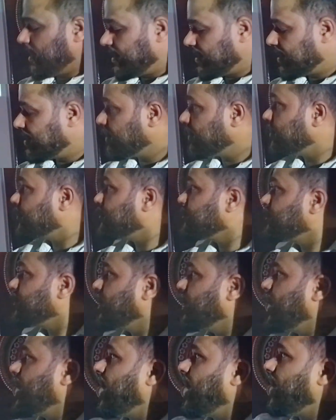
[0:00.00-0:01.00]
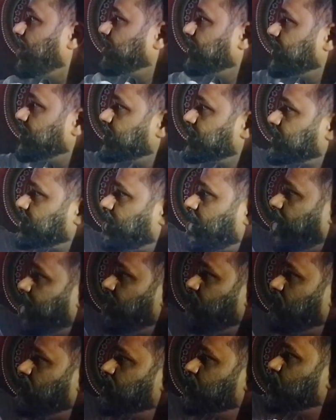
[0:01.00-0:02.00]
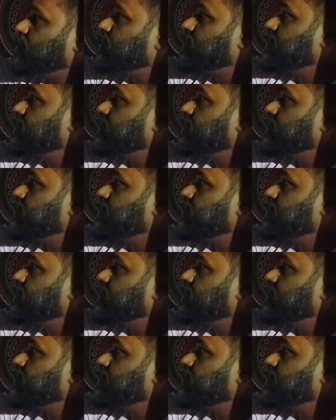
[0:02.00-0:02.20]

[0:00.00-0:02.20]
color here. And then sky also,